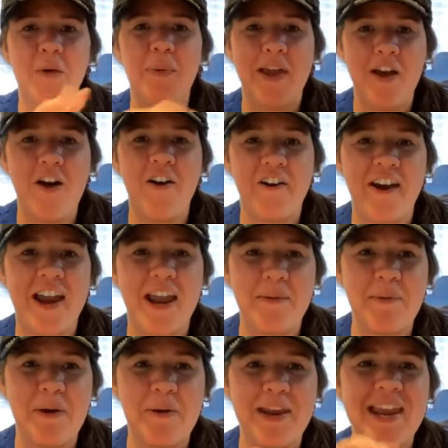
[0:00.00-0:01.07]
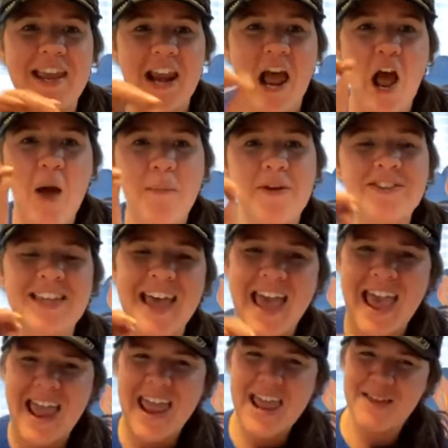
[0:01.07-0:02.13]
We call her Aunt Moni, and I almost say, hey,
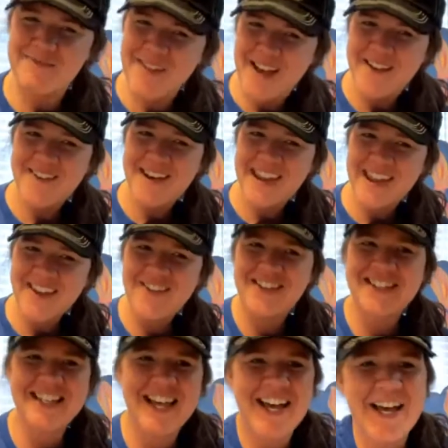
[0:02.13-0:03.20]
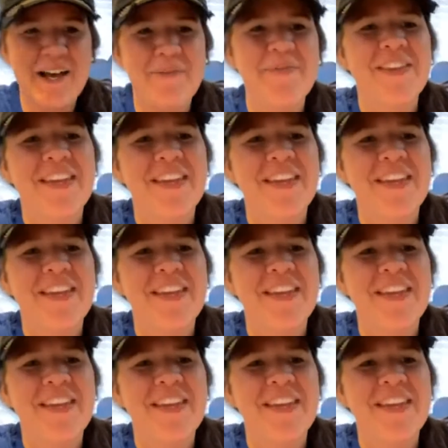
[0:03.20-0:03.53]
Aunt Moni, what's up?